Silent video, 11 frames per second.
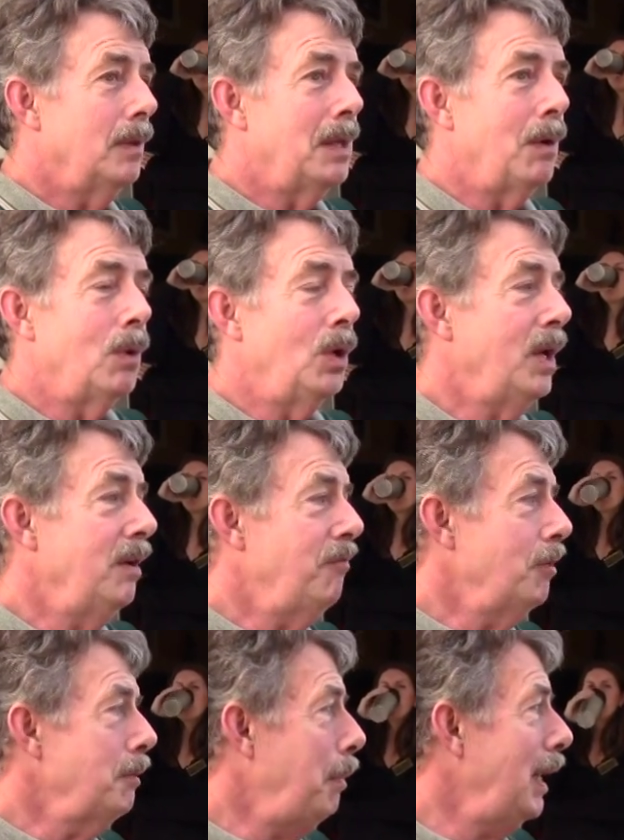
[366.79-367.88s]
They were looking
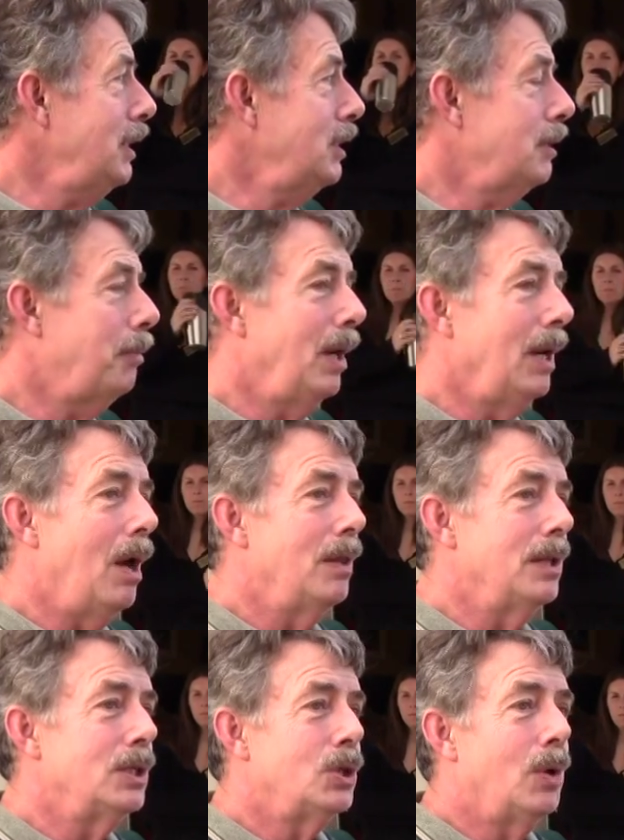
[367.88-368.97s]
for a place to bring all
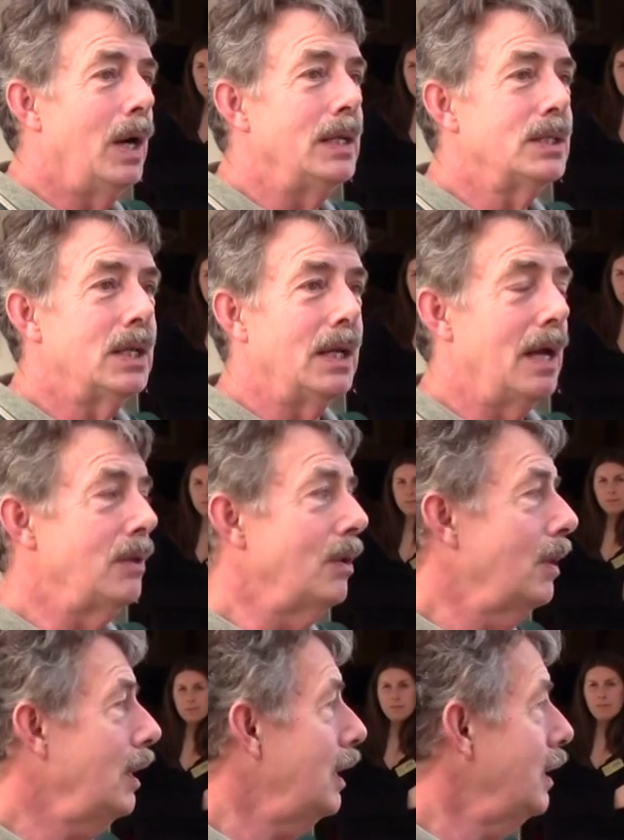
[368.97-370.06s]
these trains together
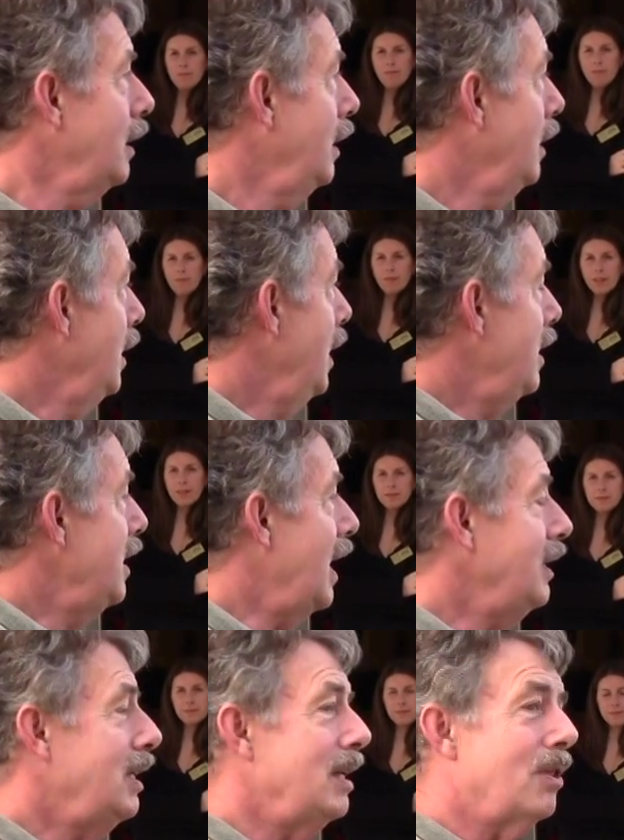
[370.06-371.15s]
in the
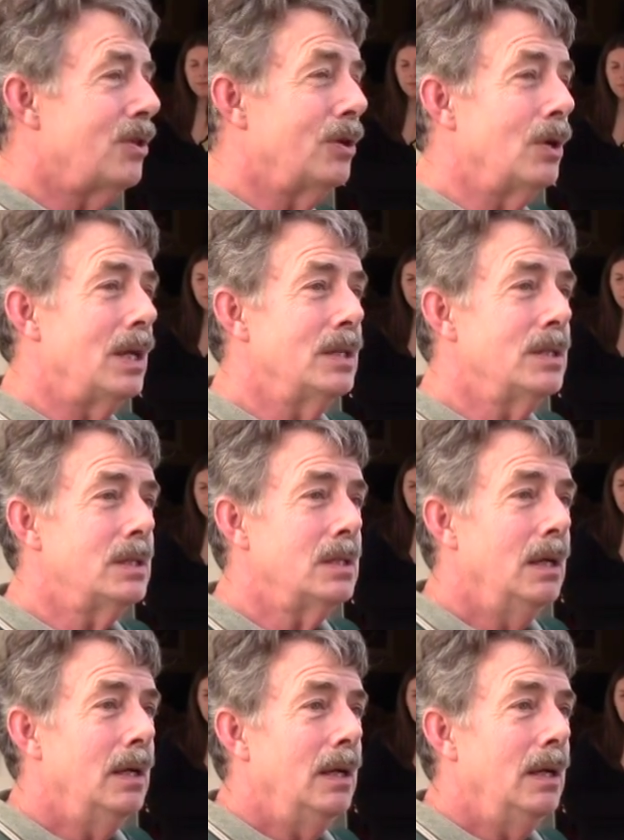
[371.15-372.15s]
1830s.